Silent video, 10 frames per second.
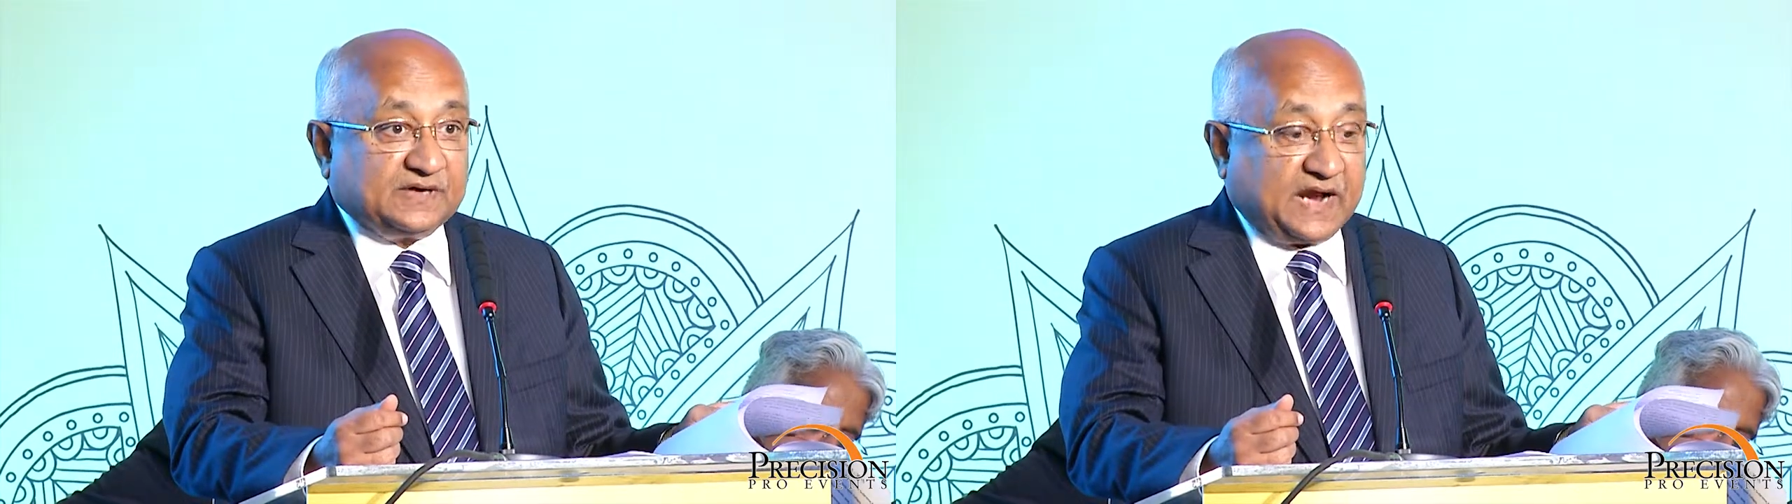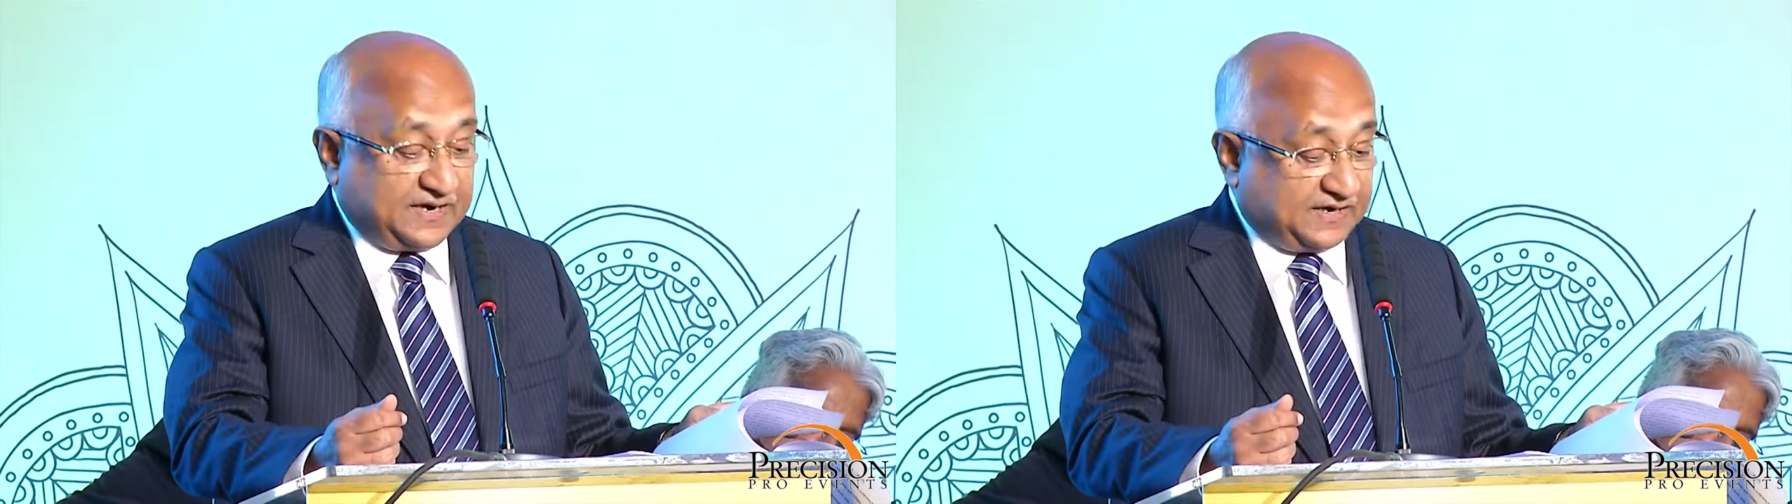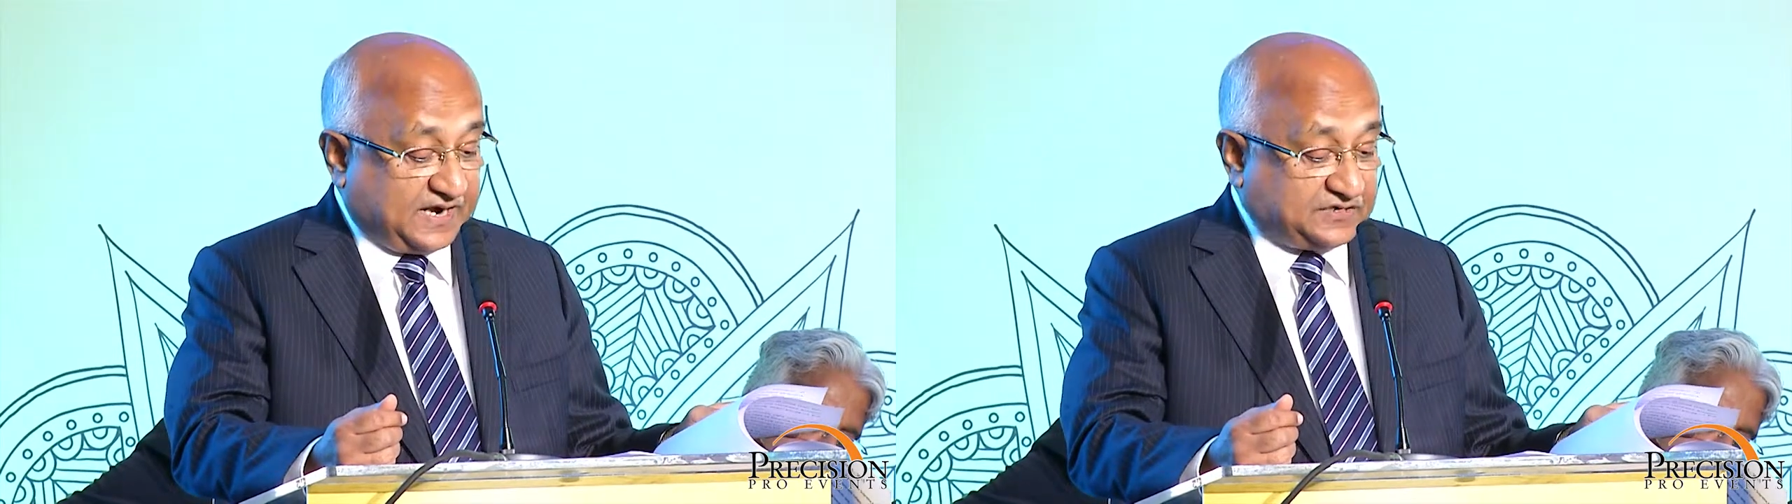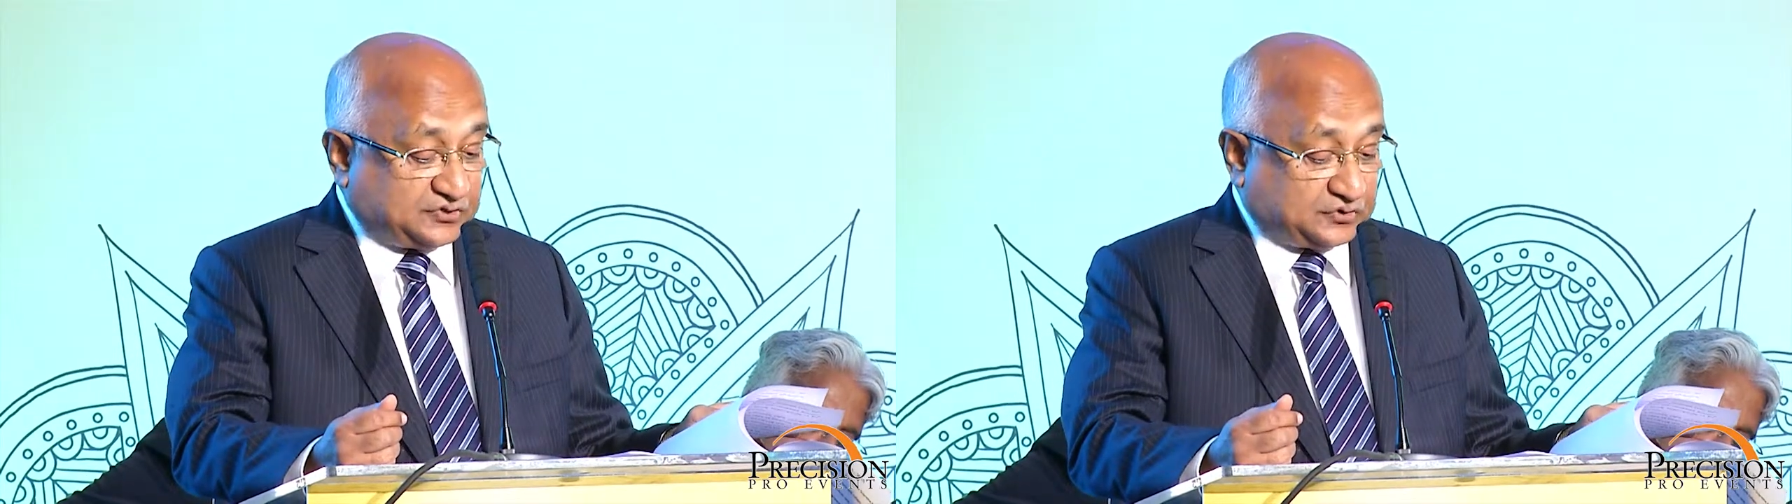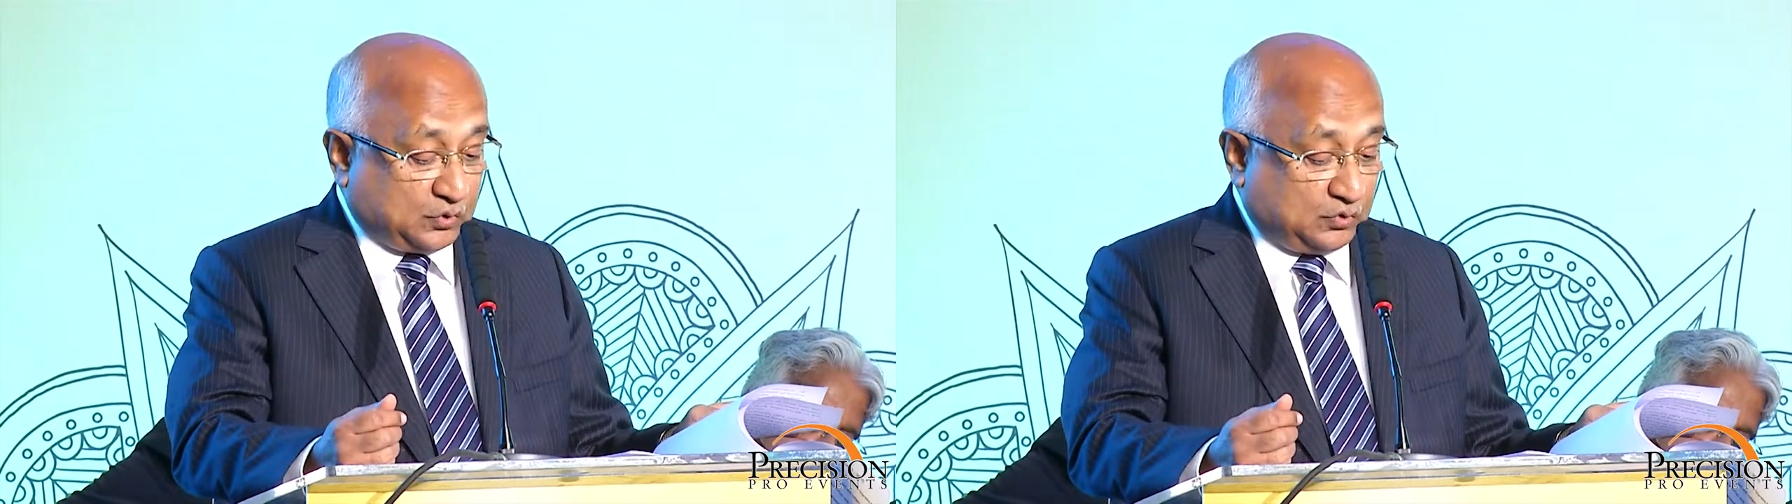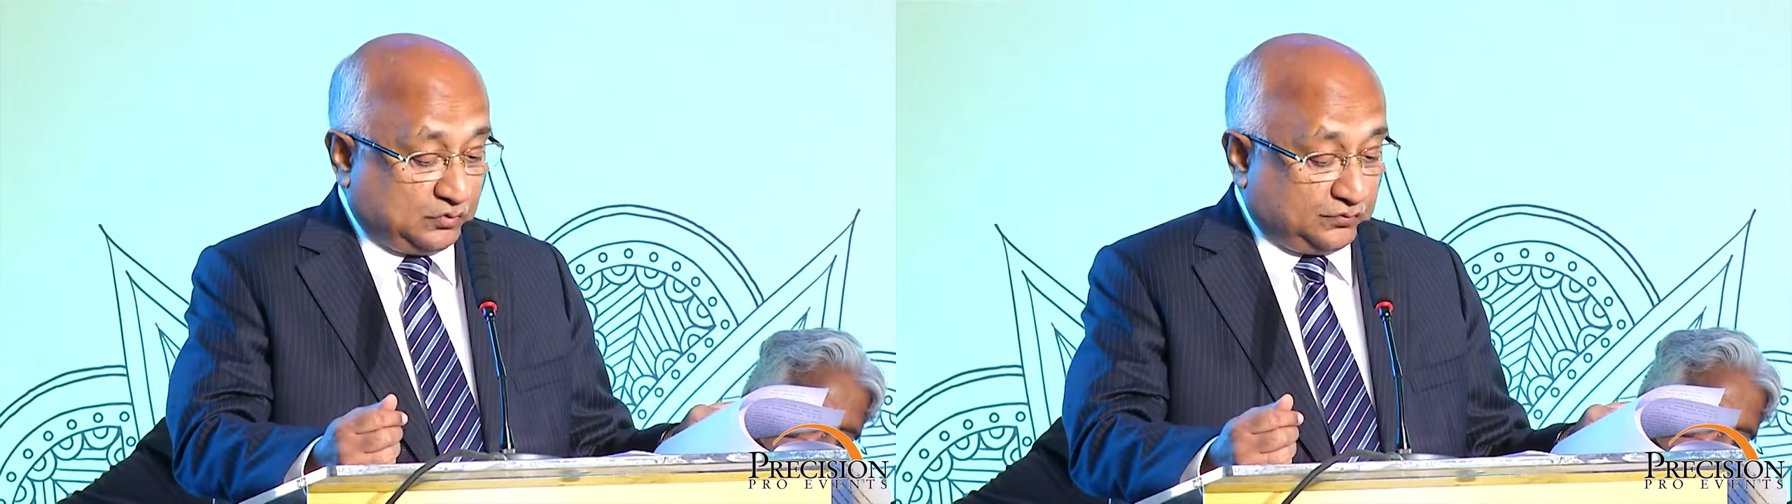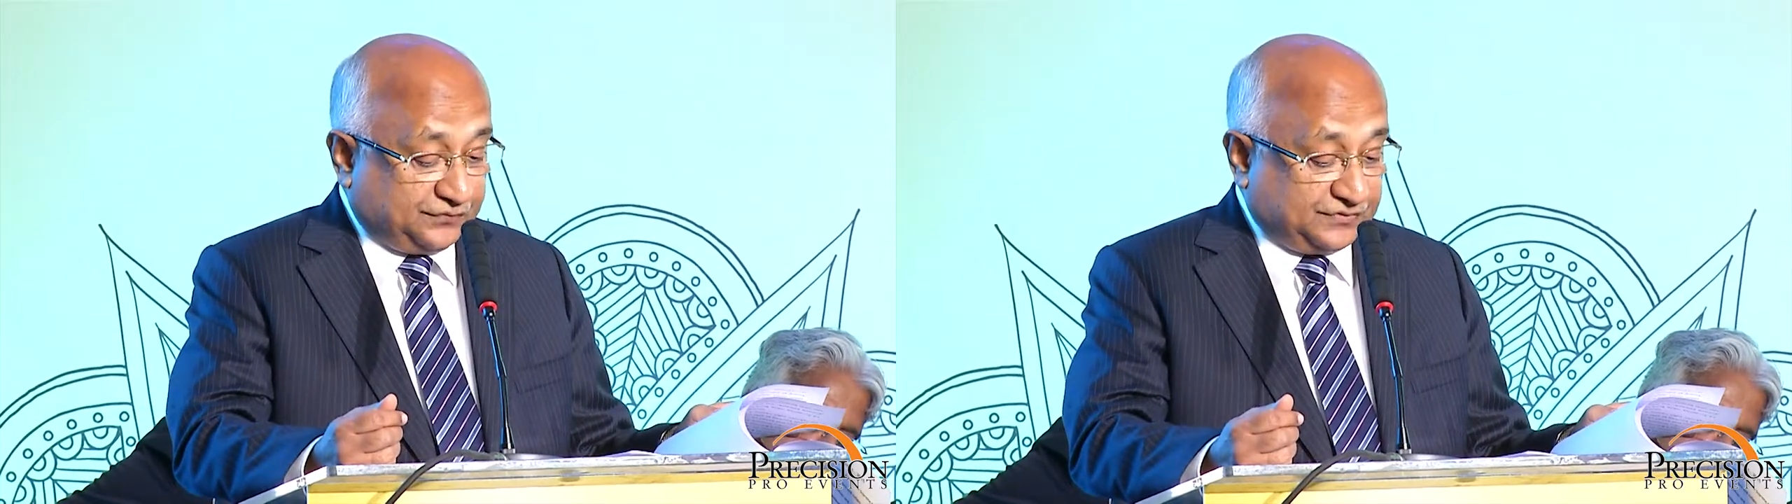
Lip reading: and runs through